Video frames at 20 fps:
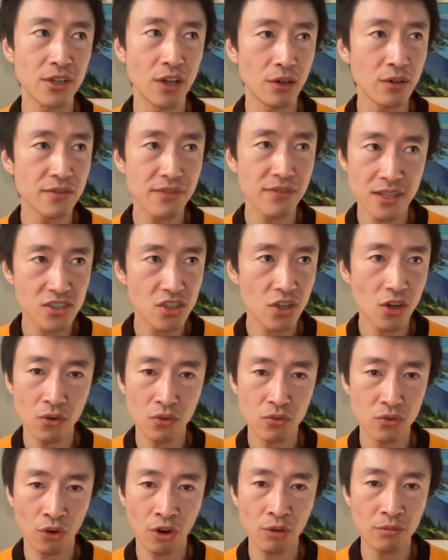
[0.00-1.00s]
you know if things
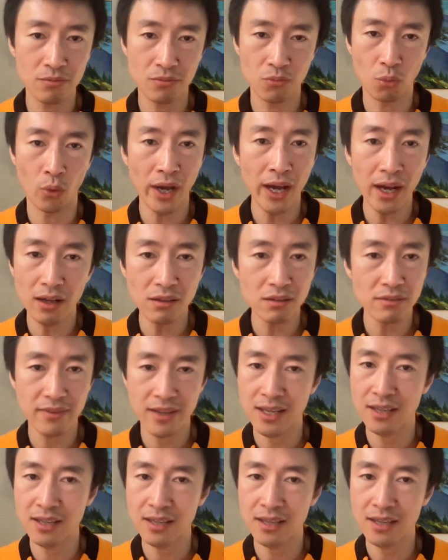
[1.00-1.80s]
go norm- well,